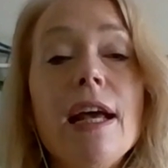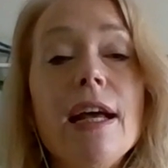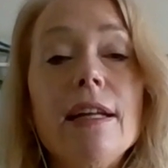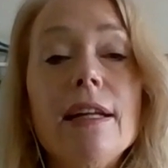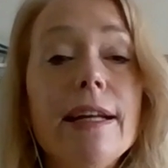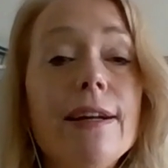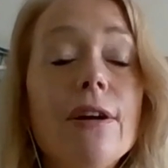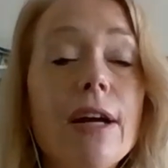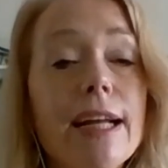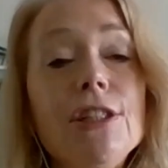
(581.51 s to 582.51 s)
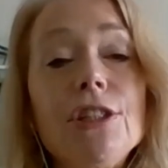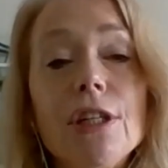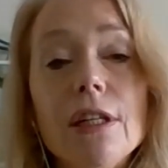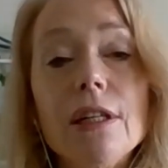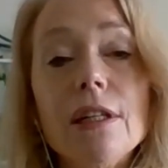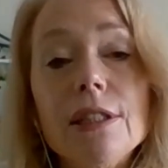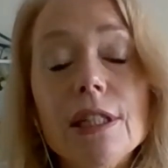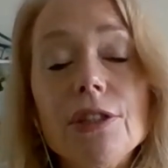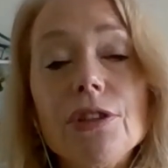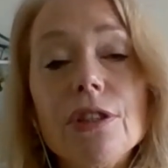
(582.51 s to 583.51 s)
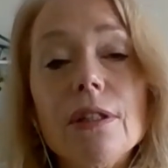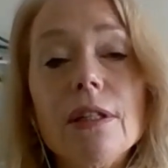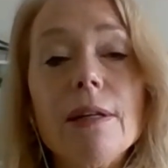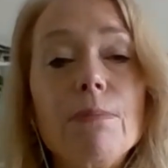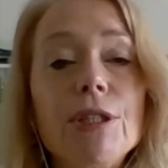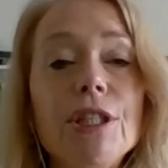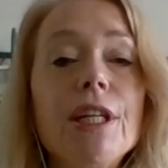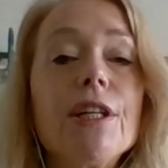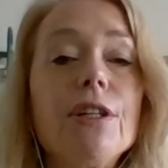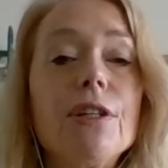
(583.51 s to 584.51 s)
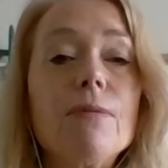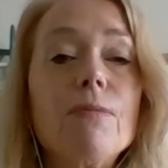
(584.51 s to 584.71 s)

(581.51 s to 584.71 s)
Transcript: And in our Asia Center in particular,